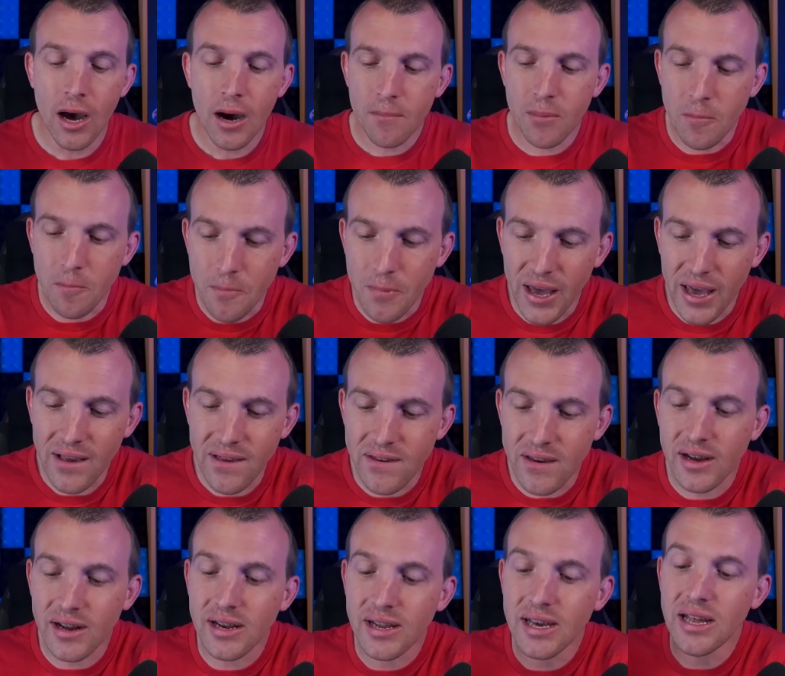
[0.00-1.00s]
but
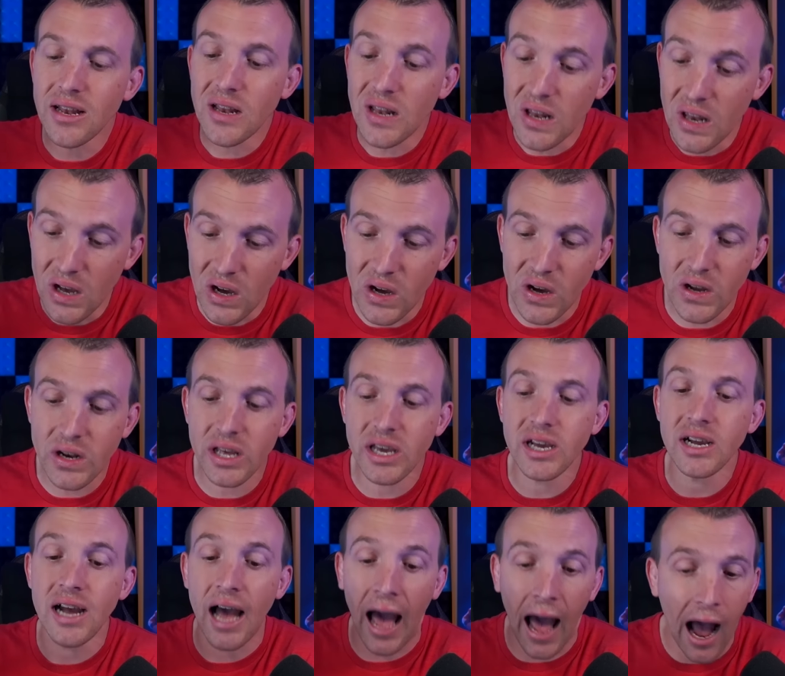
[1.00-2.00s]
basically
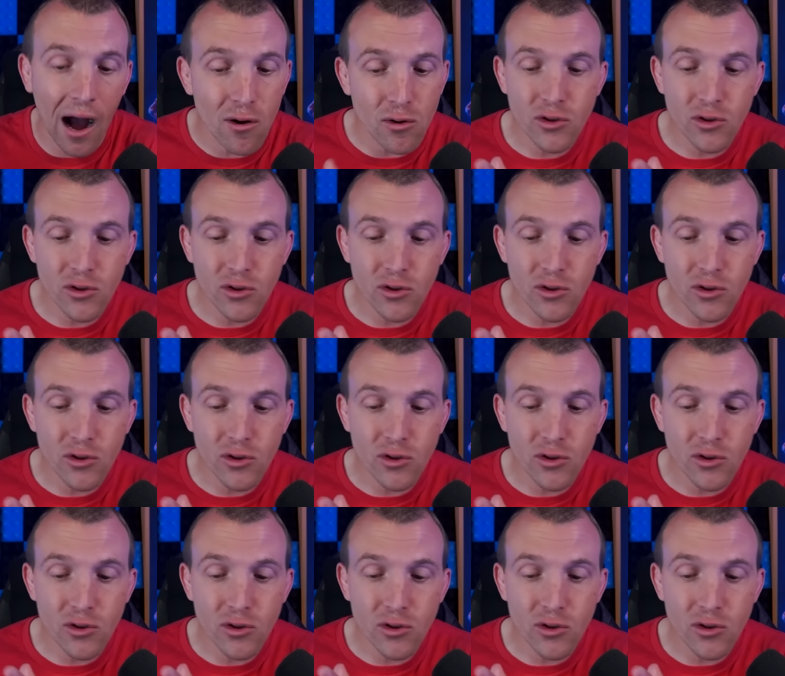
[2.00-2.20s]
learning how